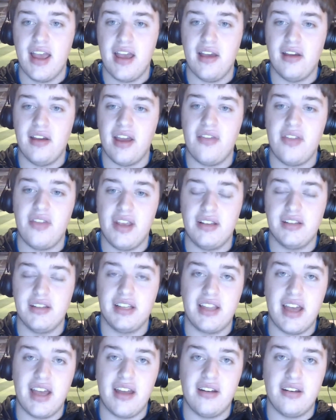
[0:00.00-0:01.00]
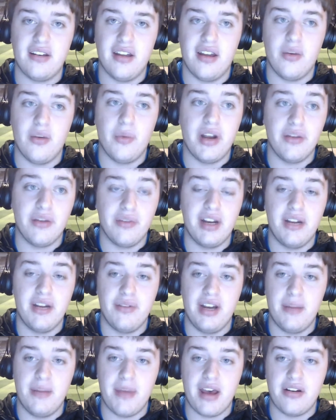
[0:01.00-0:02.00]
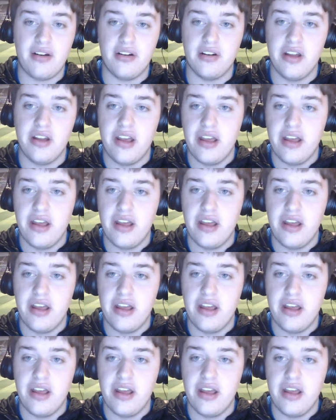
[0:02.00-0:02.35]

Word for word: uh, and things like that uh, when it really, really mattered.